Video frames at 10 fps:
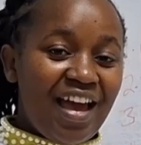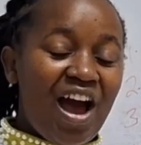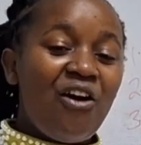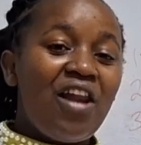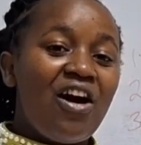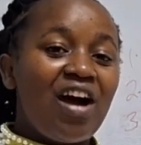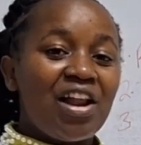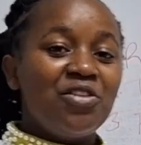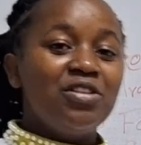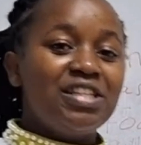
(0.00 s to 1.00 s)
How long
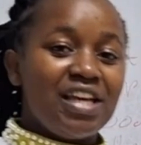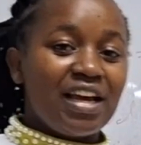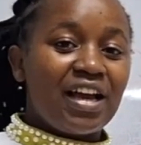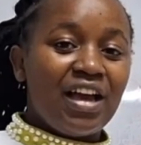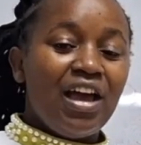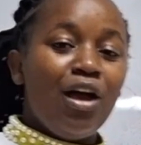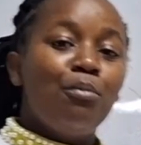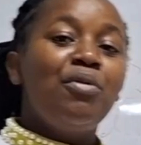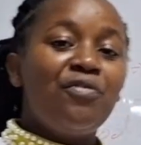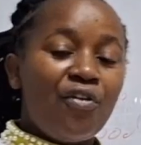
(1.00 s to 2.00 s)
can you take
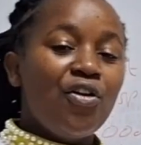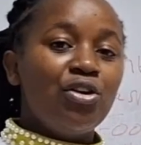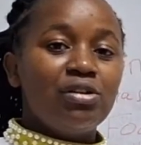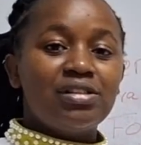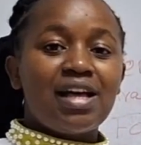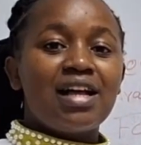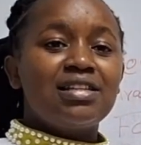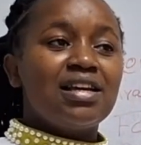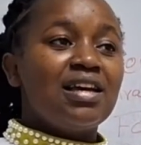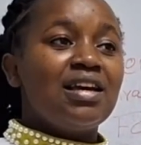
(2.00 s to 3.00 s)
before you start
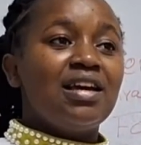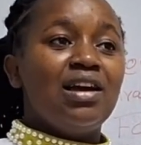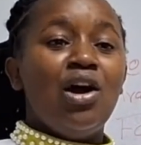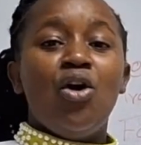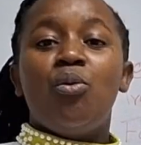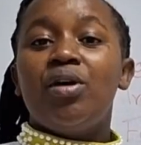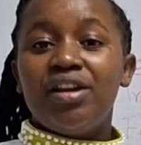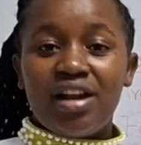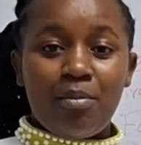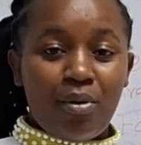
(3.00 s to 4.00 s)

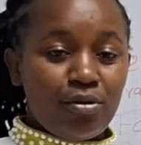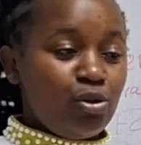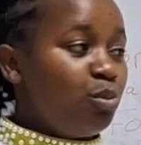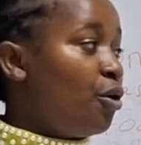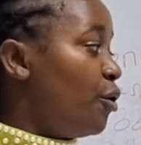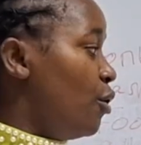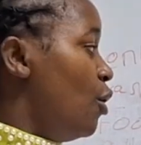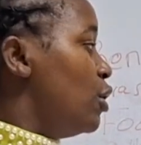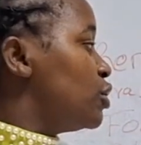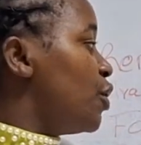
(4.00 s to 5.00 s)
worrying about tomorrow?
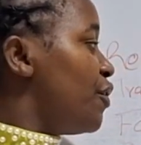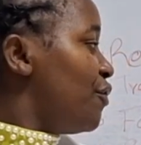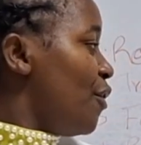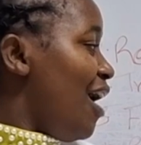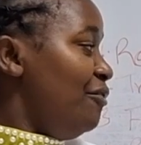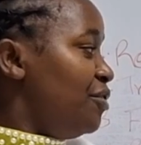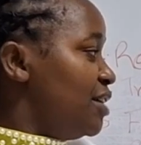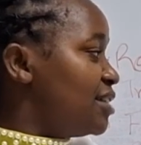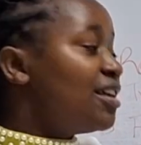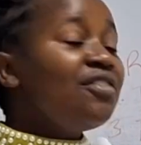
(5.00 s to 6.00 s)
So if you have
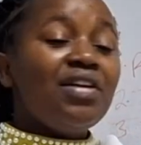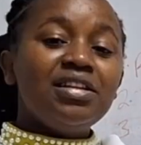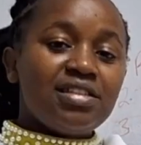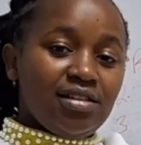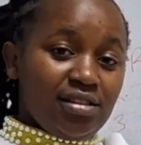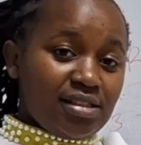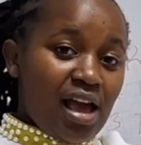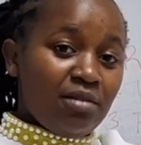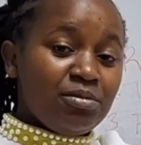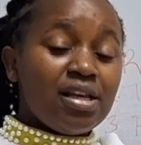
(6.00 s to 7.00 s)
this even 6
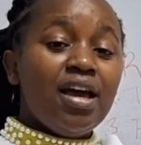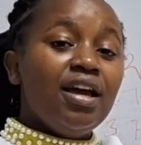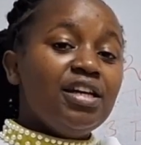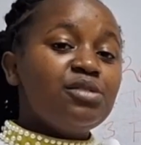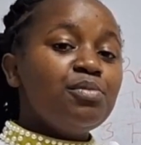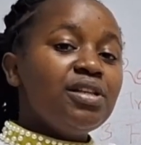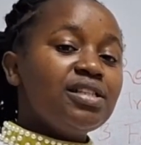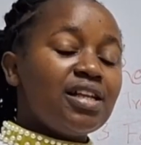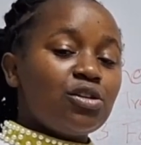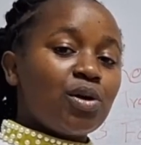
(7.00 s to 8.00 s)
times, it
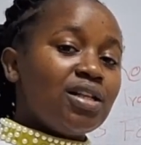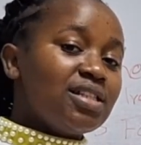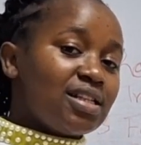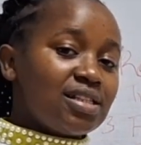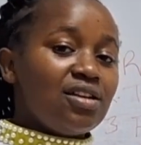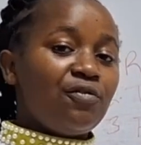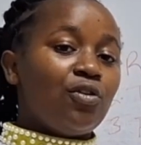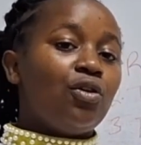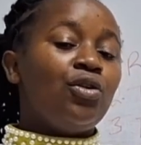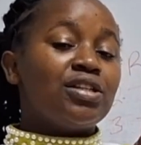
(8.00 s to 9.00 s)
means that you can sustain
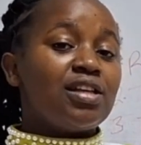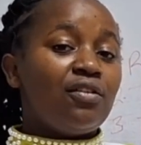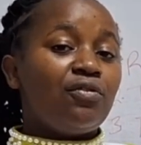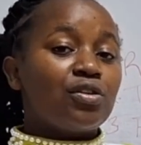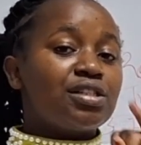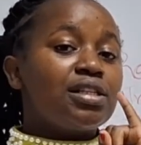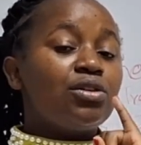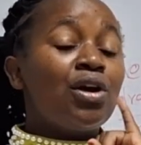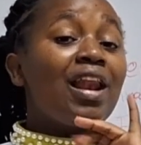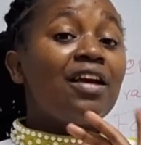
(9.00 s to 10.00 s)
for yourself for
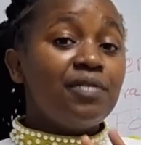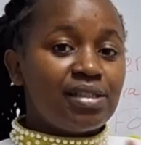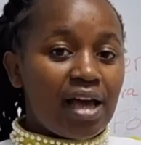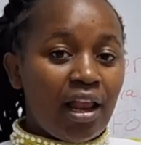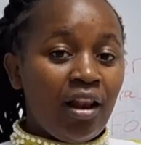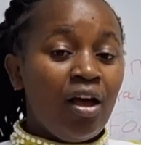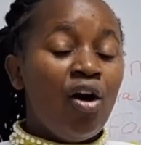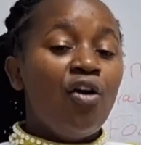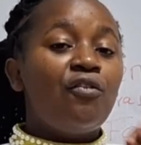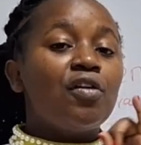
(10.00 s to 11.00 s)
your lifestyle
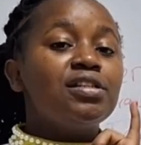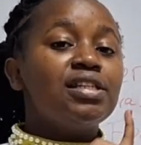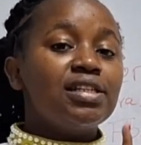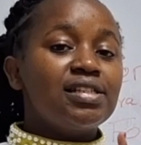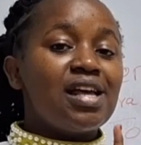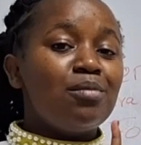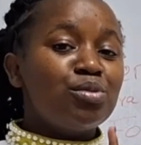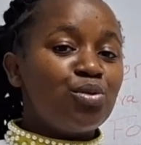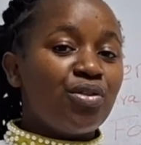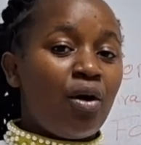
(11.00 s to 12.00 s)
for 6
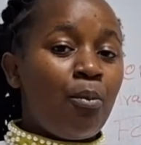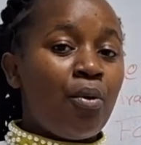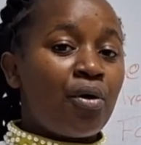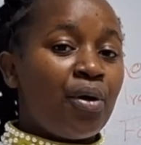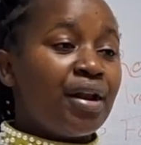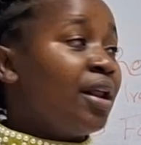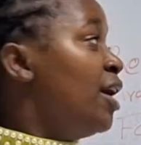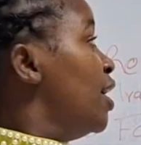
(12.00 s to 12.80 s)
times without borrowing.